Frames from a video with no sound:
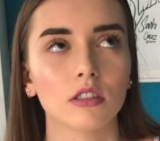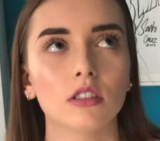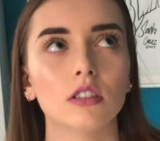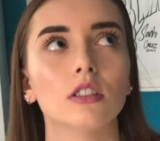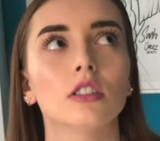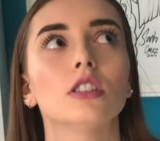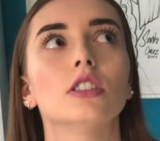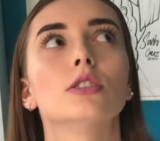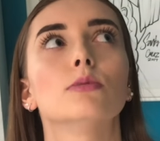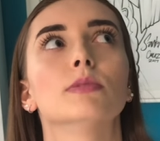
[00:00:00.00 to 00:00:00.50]

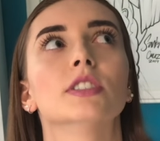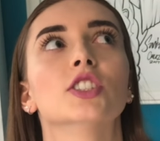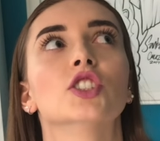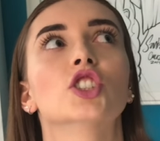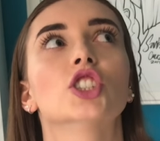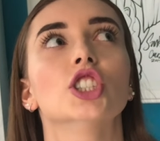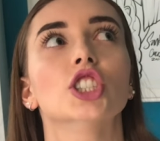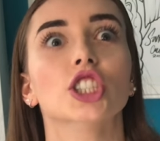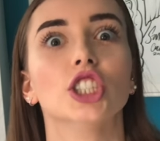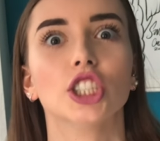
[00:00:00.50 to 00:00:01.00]
oh my
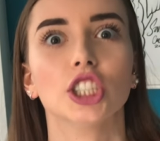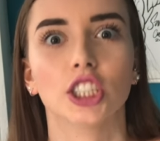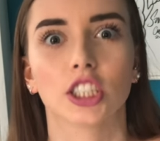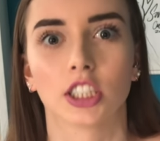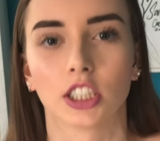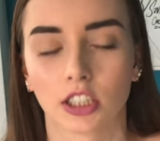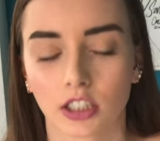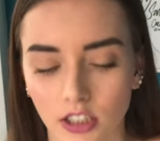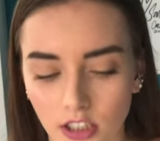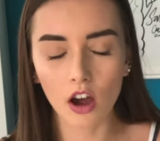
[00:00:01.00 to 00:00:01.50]
god.
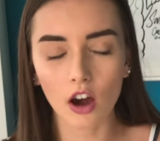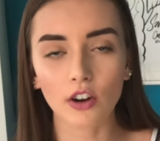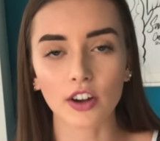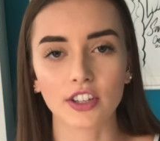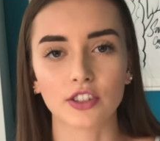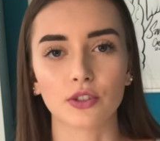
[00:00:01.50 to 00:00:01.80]
Okay,